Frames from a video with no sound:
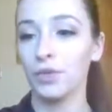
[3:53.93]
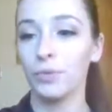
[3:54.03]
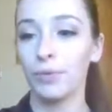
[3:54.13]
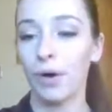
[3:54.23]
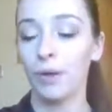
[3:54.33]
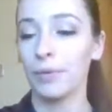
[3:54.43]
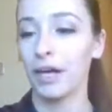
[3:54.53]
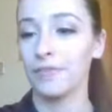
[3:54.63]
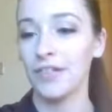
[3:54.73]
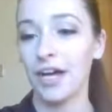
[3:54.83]
You will probably
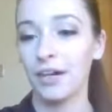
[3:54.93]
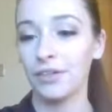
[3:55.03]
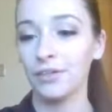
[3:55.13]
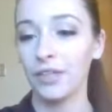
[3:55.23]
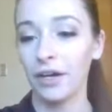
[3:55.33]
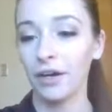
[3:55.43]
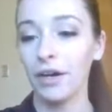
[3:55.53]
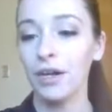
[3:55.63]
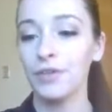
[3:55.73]
have to add a new layer.